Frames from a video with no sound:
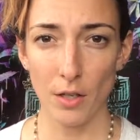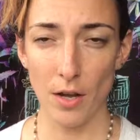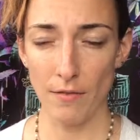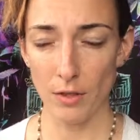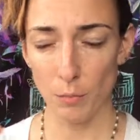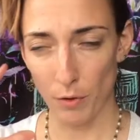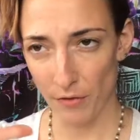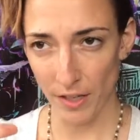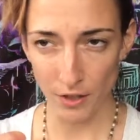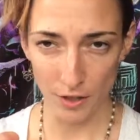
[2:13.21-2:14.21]
you have this
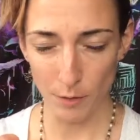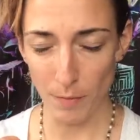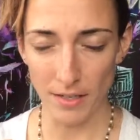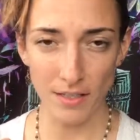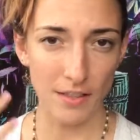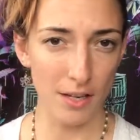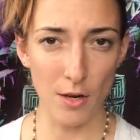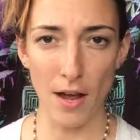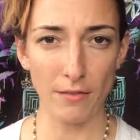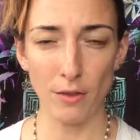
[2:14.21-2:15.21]
perfectionist mindset that
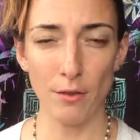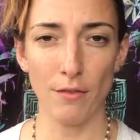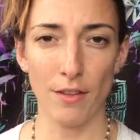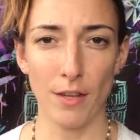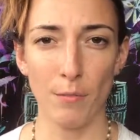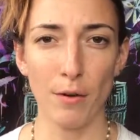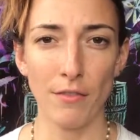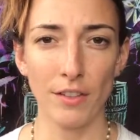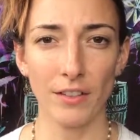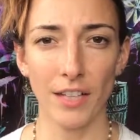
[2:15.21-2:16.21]
you have to do everything
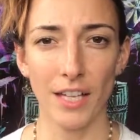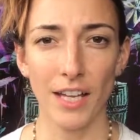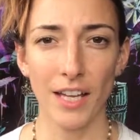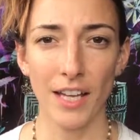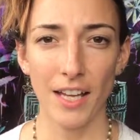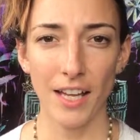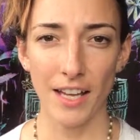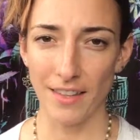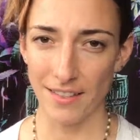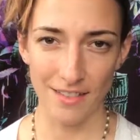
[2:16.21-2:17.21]
perfectly,
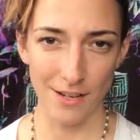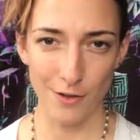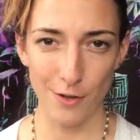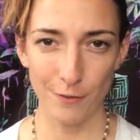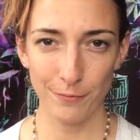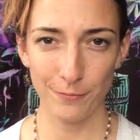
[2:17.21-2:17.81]
and that's not true.